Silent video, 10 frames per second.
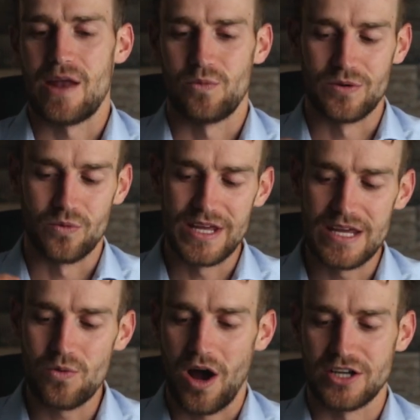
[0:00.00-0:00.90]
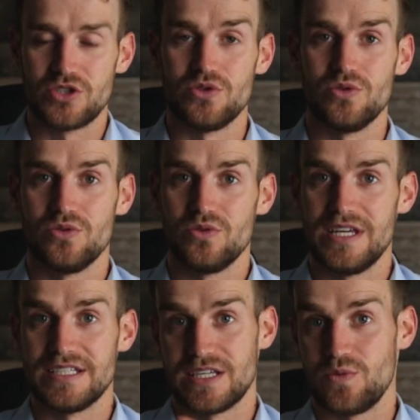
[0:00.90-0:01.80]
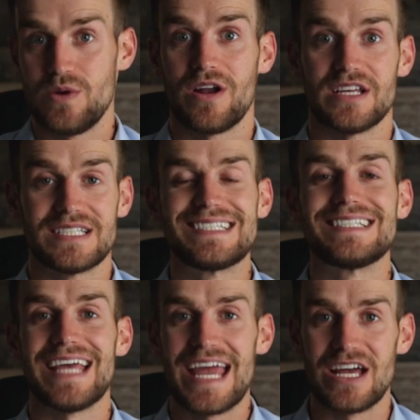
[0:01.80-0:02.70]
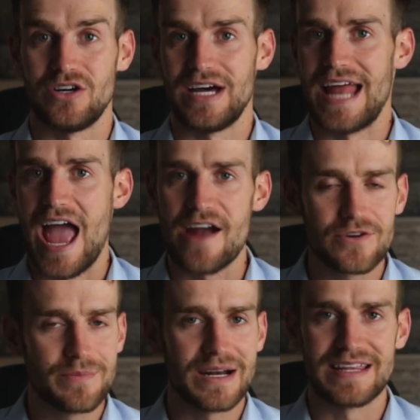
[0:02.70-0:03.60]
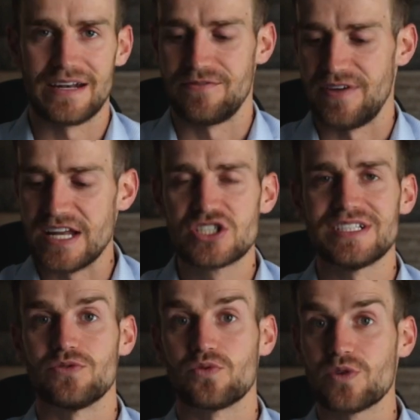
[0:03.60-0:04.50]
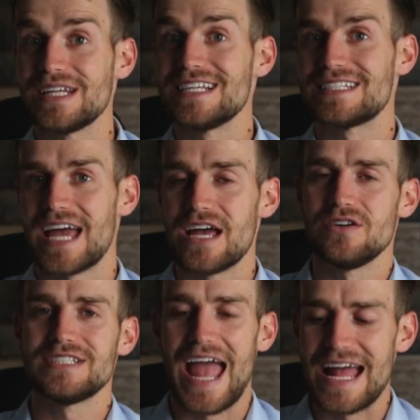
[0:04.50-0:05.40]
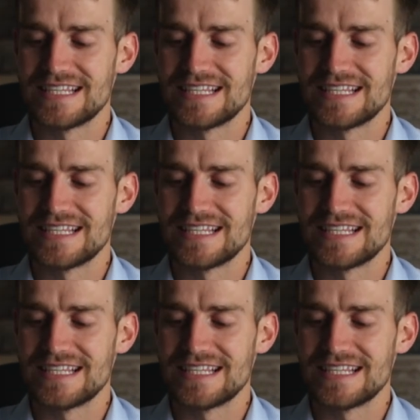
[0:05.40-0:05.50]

And when we want to, he says, we want to scale. And everybody that eventually really scales